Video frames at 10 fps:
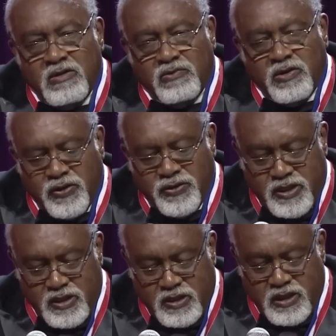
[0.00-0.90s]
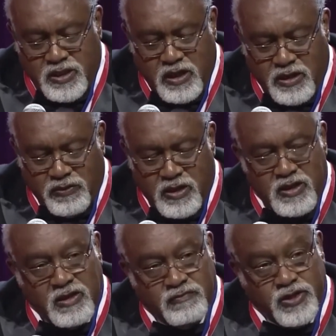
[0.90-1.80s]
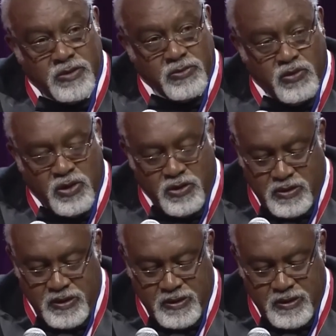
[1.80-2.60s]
reverted to the era of Jim Crow.